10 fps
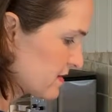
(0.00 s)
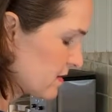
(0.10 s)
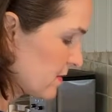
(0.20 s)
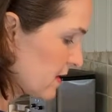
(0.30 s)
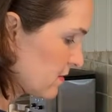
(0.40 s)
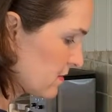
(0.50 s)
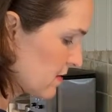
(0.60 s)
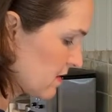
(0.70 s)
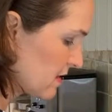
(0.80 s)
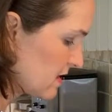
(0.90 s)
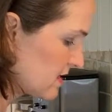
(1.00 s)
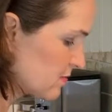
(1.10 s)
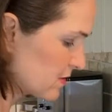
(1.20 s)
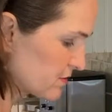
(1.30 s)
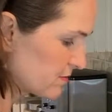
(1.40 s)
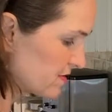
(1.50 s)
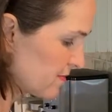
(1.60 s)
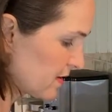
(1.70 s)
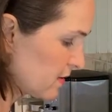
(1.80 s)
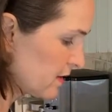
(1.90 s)
them out. These mushrooms have
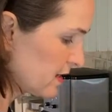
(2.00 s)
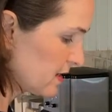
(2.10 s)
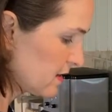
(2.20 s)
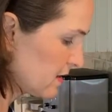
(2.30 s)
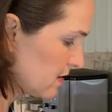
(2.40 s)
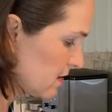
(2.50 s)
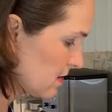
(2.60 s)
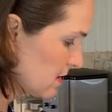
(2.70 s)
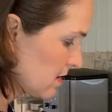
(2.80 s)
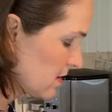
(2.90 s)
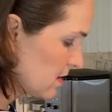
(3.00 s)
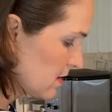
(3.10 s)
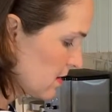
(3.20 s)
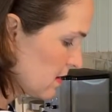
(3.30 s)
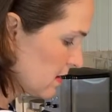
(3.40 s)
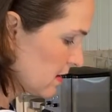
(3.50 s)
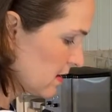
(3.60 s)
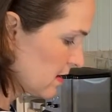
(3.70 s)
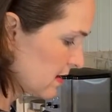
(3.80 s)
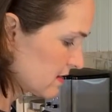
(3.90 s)
been cleaned
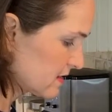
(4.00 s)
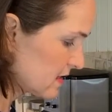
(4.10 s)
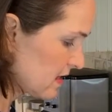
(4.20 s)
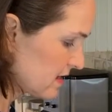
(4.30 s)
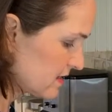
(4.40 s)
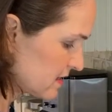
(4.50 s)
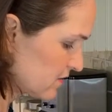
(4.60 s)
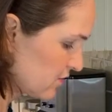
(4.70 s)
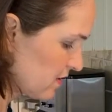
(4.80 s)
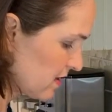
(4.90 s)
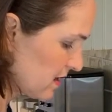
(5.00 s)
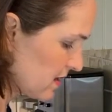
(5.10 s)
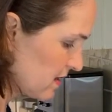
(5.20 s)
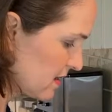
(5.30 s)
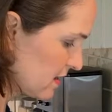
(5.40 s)
and sliced and dried.